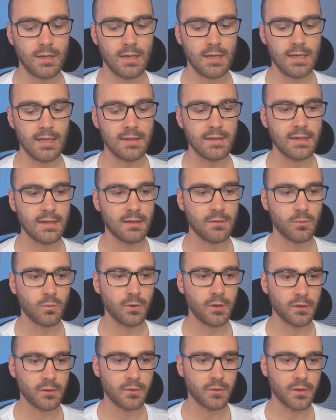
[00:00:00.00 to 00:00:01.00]
And then
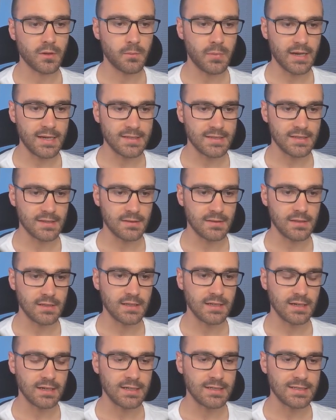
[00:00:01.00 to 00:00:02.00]
we're going to pass in the
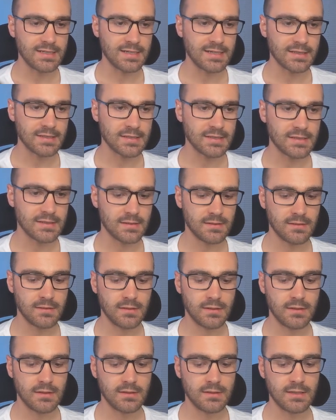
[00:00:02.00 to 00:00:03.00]

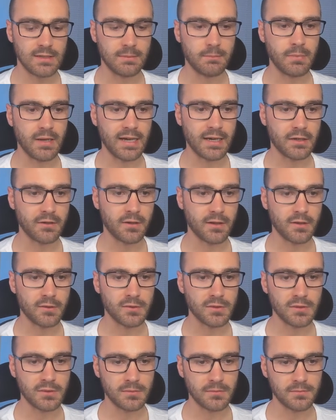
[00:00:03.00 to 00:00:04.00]
context.background.